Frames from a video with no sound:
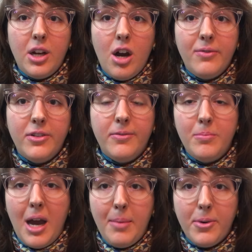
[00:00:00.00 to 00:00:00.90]
off of
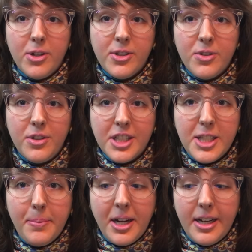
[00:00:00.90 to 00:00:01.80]
my personal
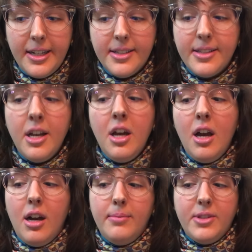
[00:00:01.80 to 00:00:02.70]
experience.
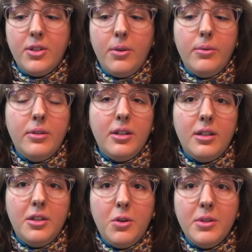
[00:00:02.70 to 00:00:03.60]
So,
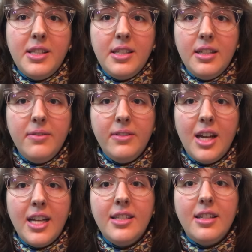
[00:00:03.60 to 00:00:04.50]
you know, a seed of an
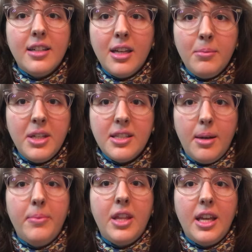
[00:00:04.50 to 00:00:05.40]
idea can be
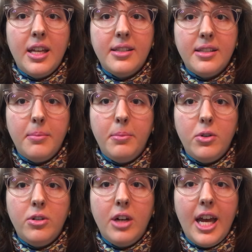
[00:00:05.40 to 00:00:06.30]
something as
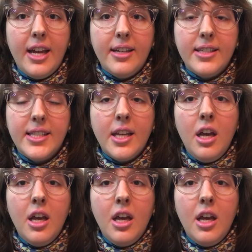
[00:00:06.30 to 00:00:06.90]
simple as,